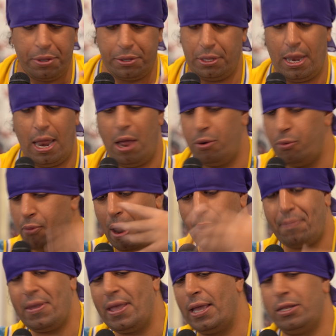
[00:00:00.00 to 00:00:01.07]
you know,
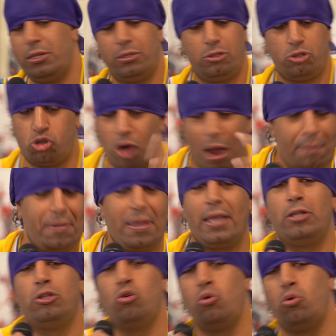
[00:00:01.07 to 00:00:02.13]
rapping and trapping
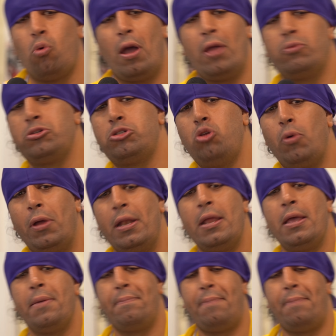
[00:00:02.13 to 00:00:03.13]
and doing what he was doing.